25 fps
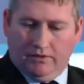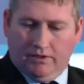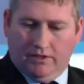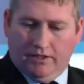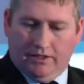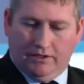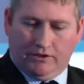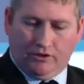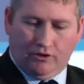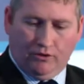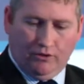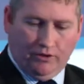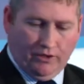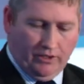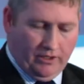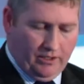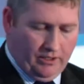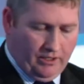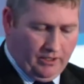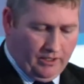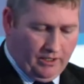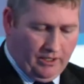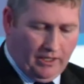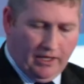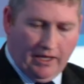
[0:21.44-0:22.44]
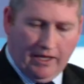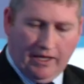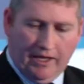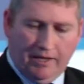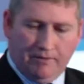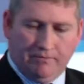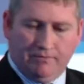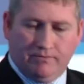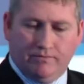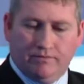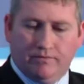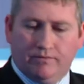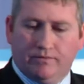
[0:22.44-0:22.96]
What's going on?
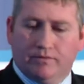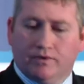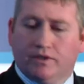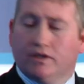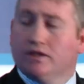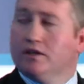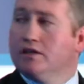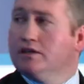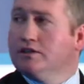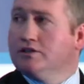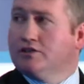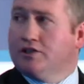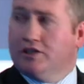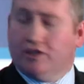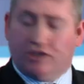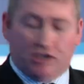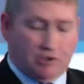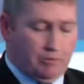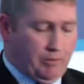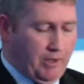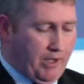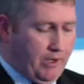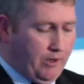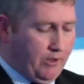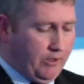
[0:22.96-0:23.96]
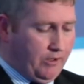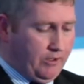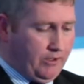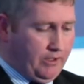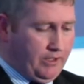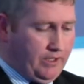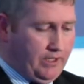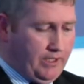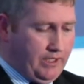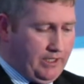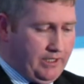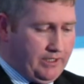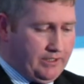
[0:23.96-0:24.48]
CG Power
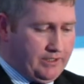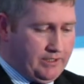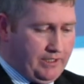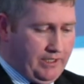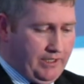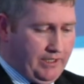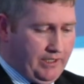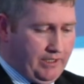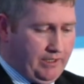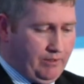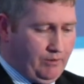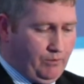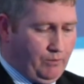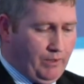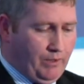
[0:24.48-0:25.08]
is a